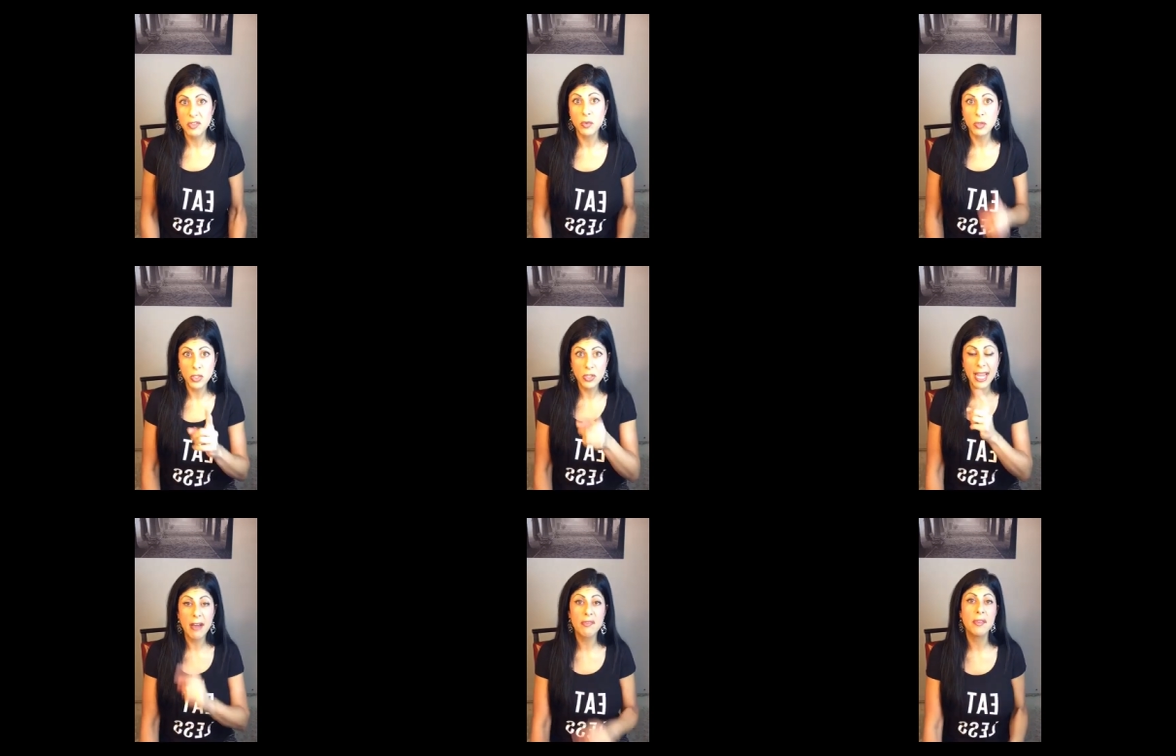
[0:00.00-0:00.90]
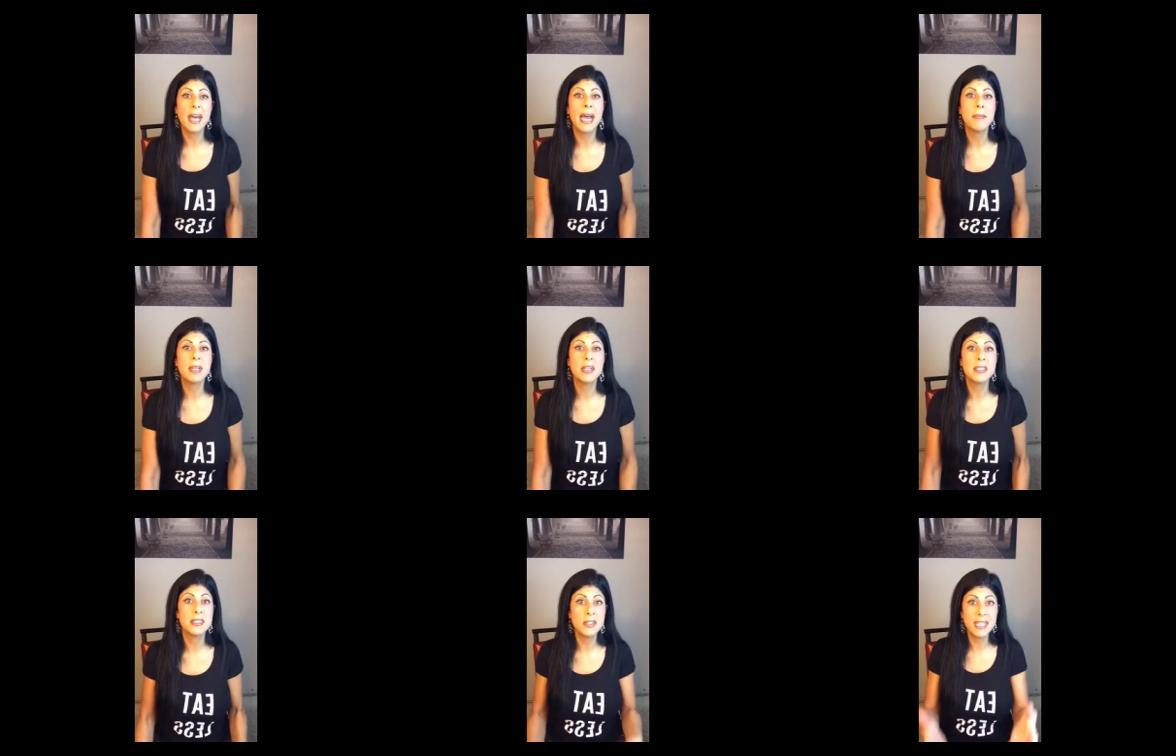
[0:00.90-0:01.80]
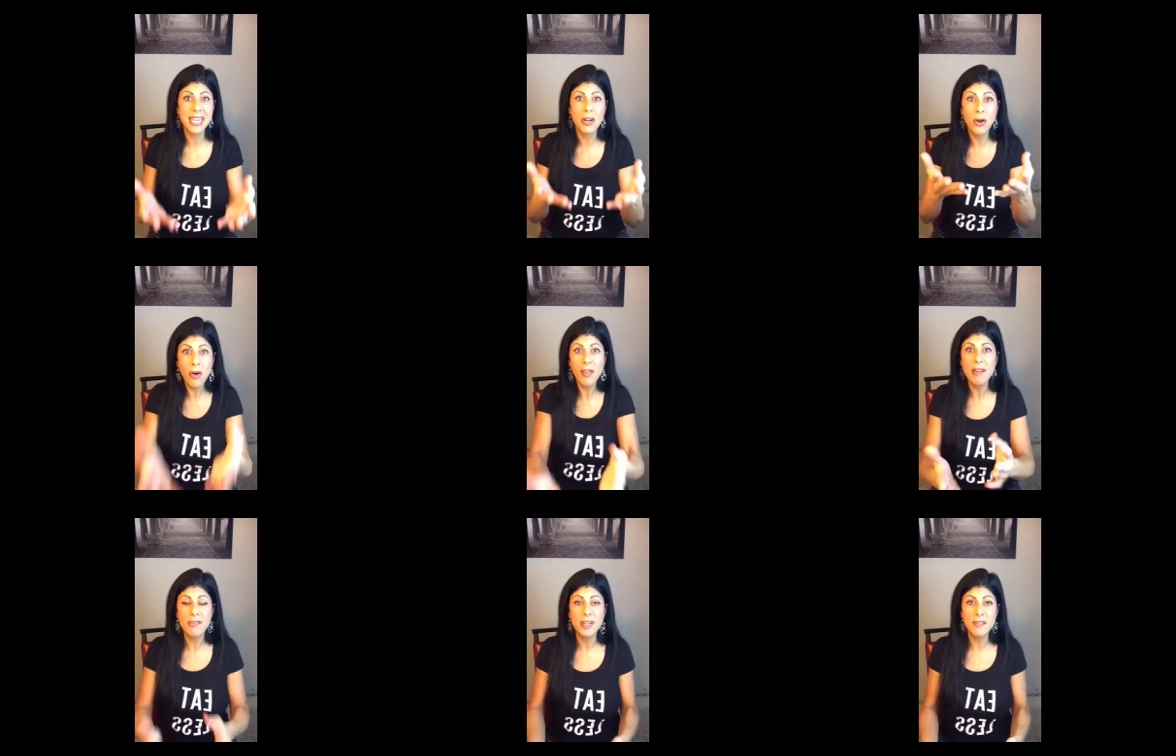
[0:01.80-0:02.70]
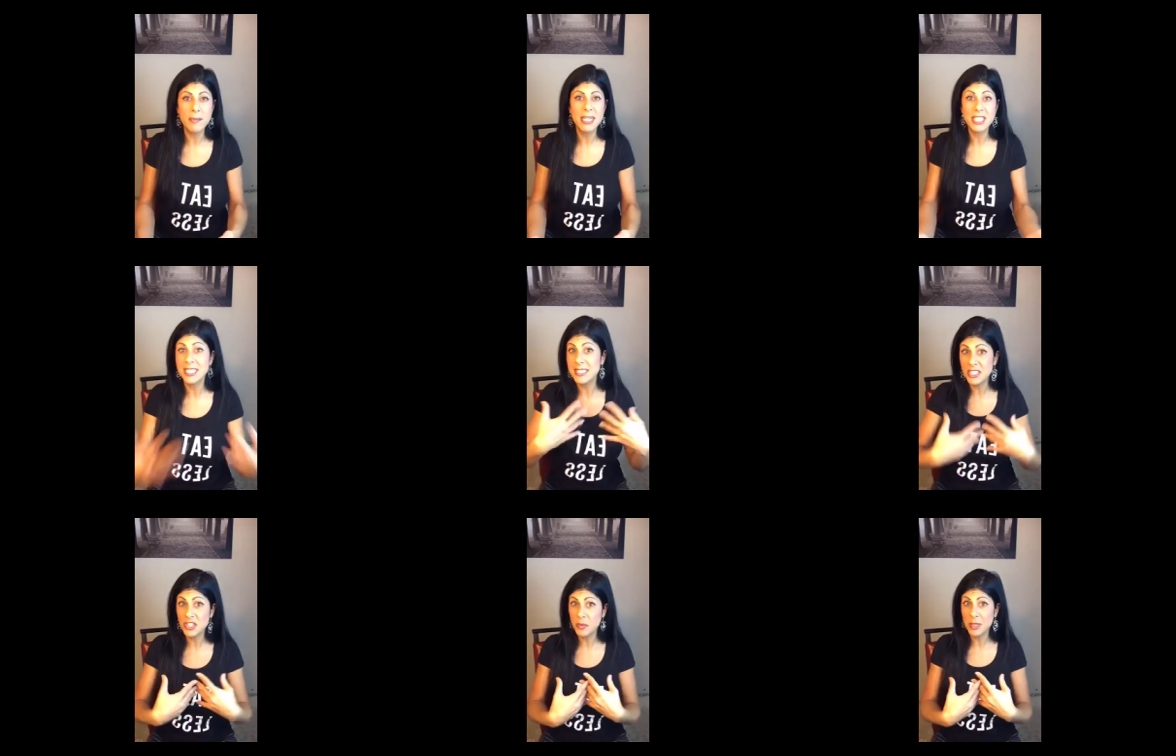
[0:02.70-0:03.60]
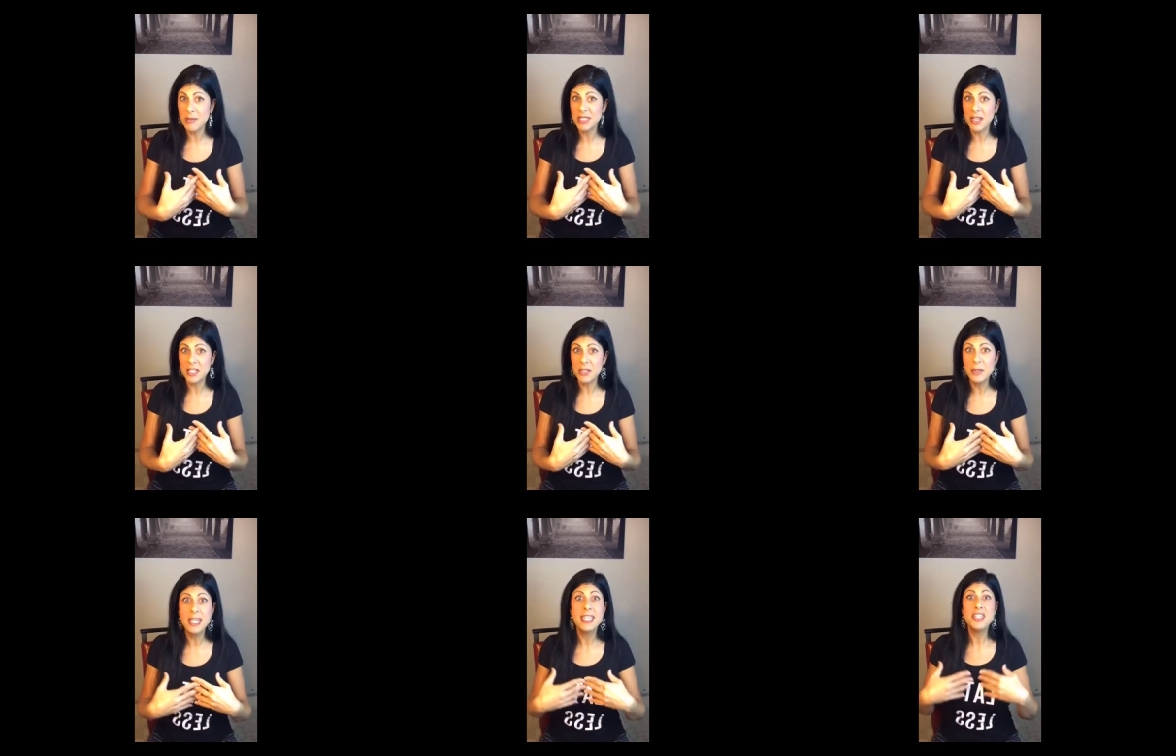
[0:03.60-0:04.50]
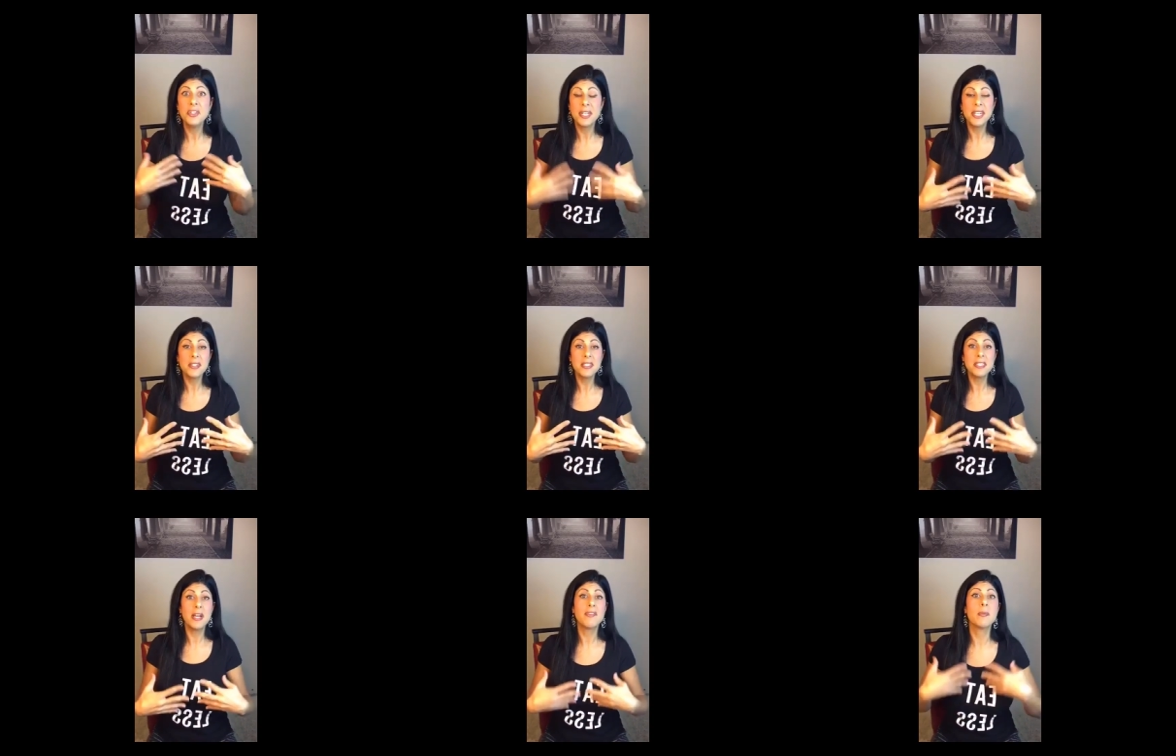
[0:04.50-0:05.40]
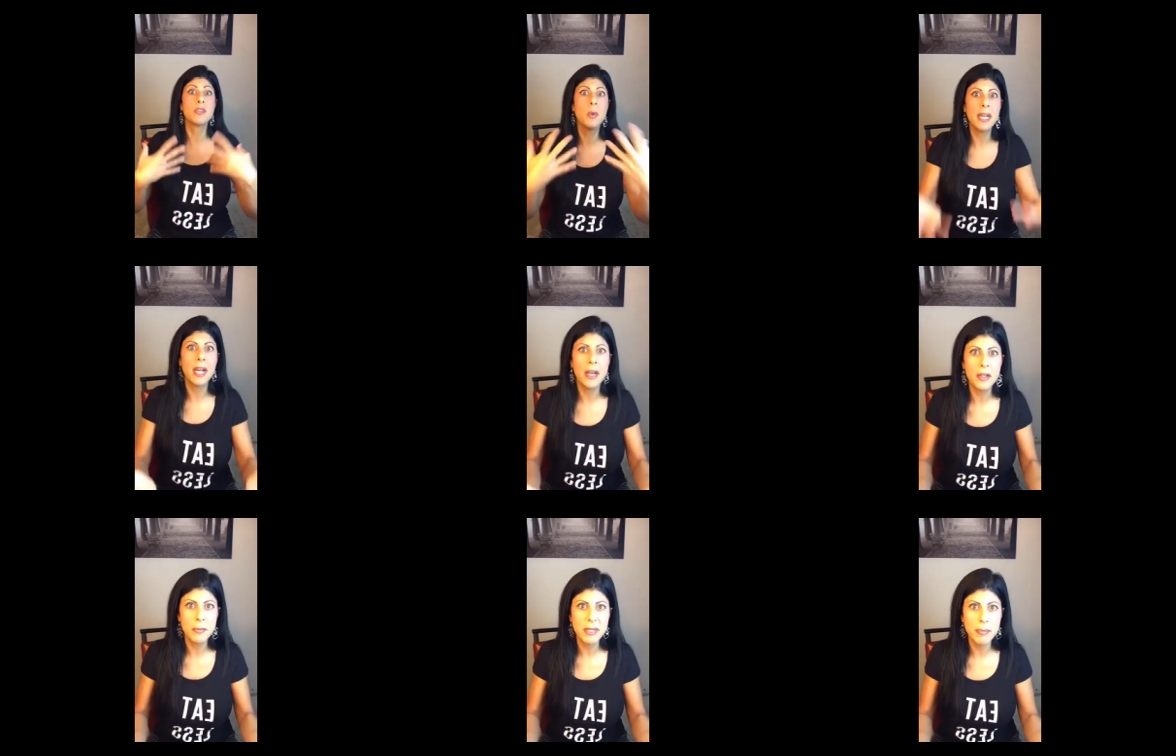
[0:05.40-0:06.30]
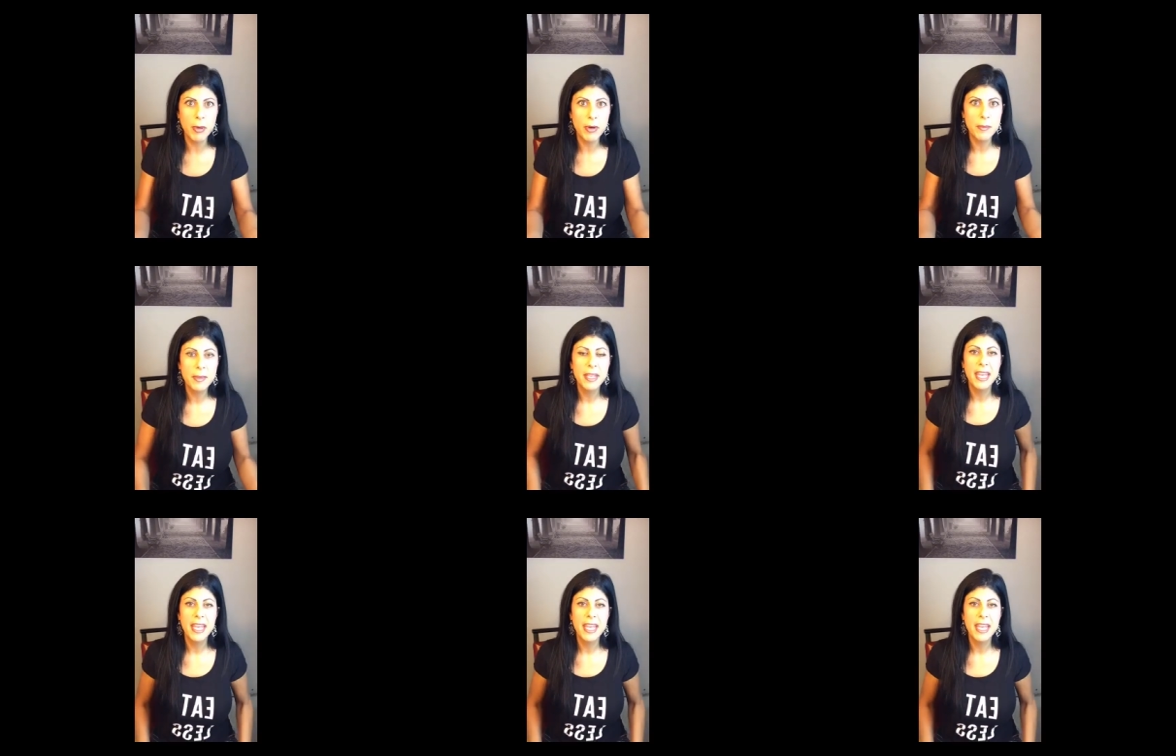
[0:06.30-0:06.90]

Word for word: So look out for that, because you get all that free information. In addition to what I'm telling you, you can hear this stuff from 29 other people.